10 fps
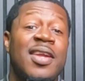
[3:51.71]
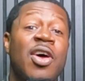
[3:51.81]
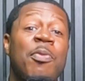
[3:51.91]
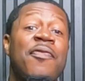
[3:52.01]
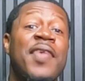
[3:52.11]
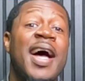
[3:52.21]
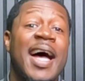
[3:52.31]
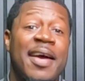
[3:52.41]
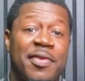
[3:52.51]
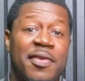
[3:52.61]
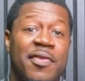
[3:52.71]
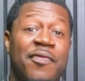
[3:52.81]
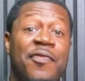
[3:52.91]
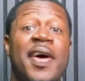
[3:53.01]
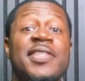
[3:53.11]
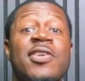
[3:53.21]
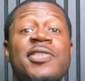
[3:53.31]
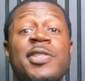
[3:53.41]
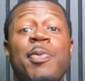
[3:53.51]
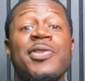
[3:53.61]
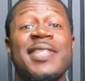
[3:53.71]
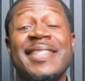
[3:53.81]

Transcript: Number 5, funds are dispersed